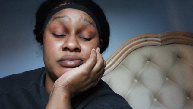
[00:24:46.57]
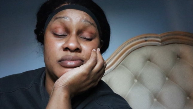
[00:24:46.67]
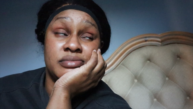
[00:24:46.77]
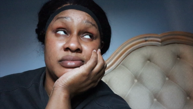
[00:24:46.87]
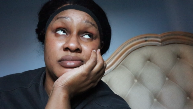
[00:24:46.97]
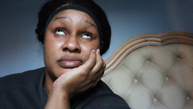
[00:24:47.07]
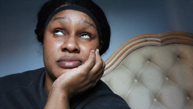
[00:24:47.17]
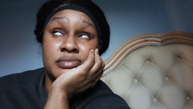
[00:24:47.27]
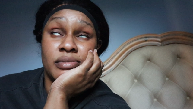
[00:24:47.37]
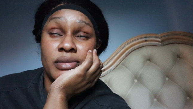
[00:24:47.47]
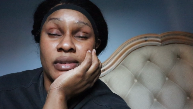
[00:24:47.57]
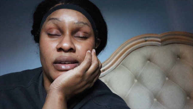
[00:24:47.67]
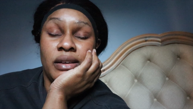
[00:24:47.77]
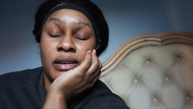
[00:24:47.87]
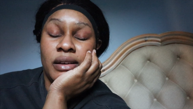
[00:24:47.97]

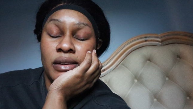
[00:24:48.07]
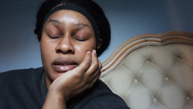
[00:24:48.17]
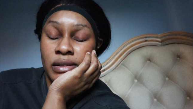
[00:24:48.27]
(no one is talking)